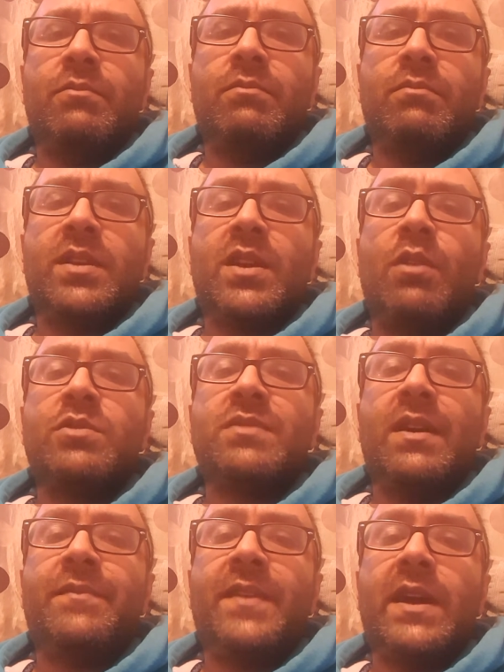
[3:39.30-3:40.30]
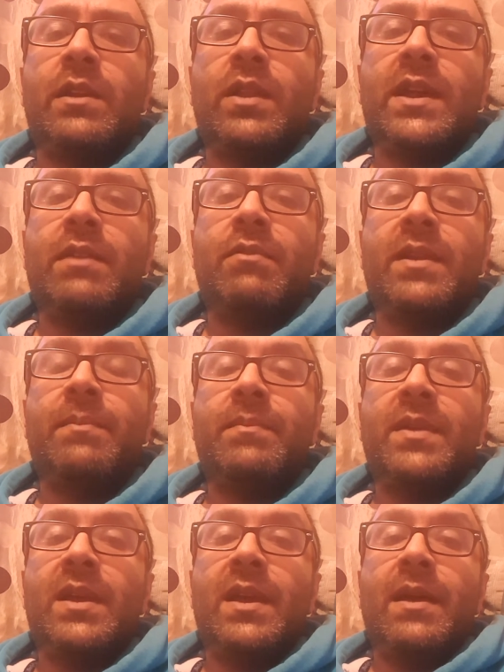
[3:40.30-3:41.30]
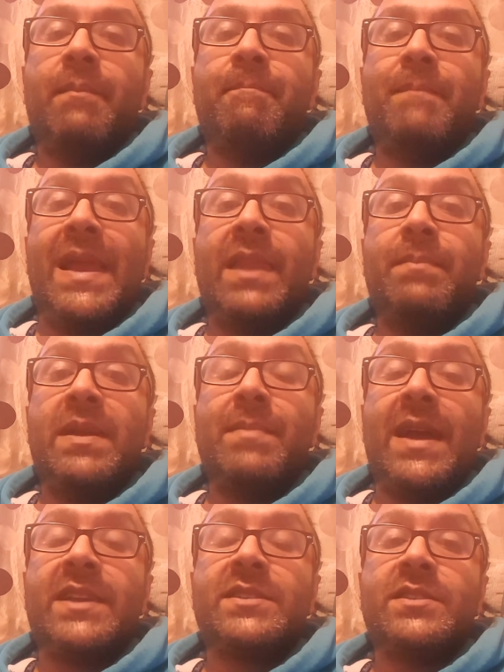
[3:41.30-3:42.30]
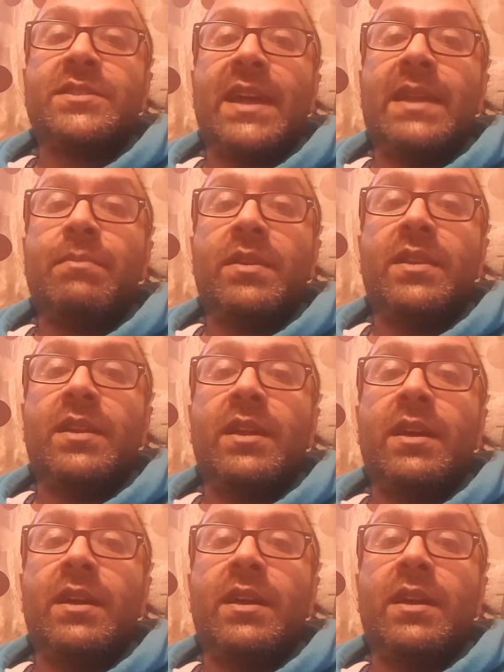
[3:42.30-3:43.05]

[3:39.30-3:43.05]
We go to our final hearing. Mellenby makes a statement